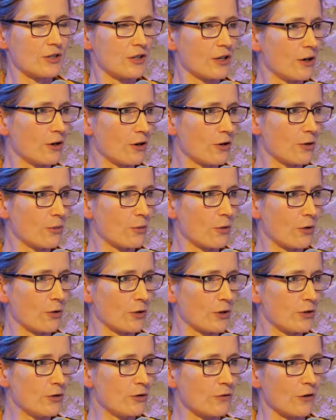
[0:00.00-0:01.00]
as the arc of the
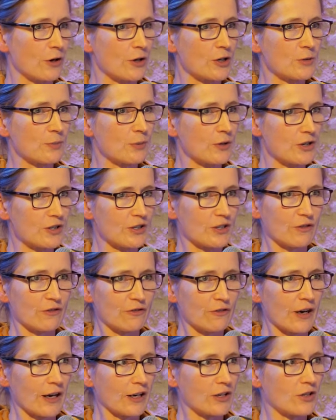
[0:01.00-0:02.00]
moral universe, but as an
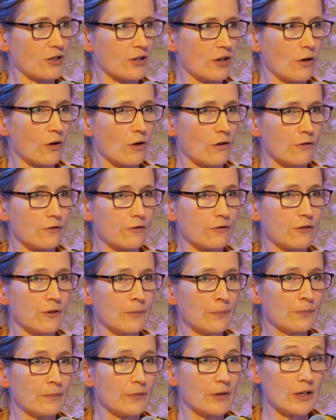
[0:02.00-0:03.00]
effect of
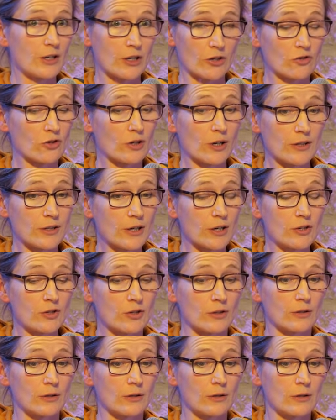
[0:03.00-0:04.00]

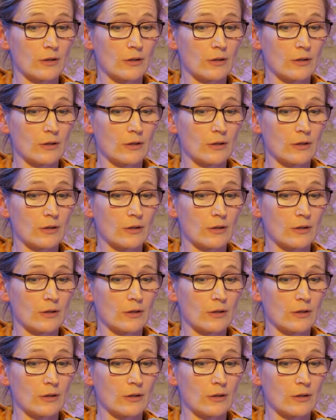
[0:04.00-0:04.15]
industrialization.